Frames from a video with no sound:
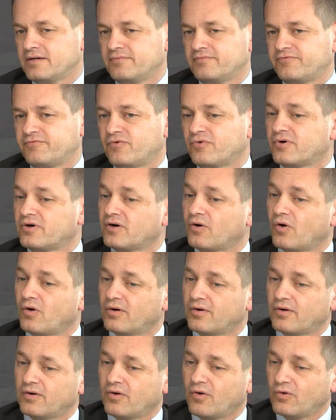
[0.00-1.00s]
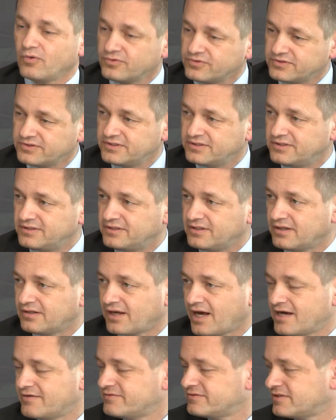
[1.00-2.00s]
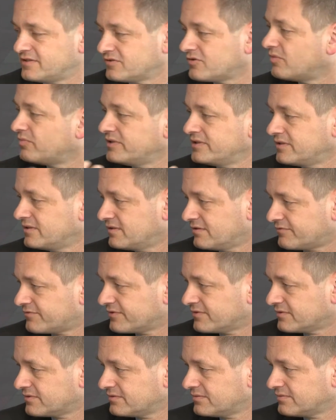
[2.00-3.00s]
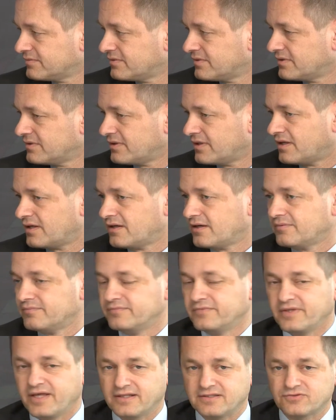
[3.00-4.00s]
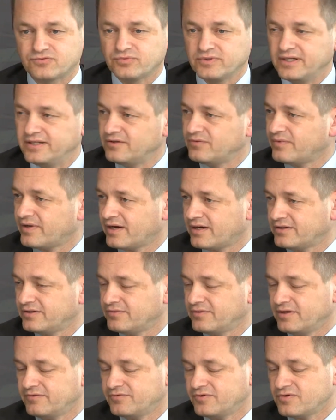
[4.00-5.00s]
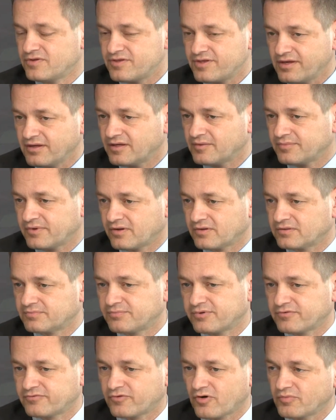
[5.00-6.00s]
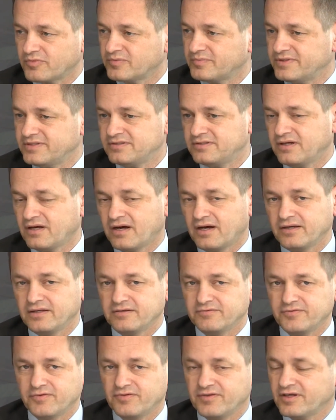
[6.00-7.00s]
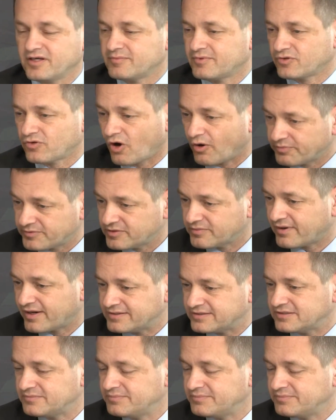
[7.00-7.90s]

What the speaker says: For OCT and IVUS, it's completely different. That's really where if you think about performing PCI, if you think about optimizing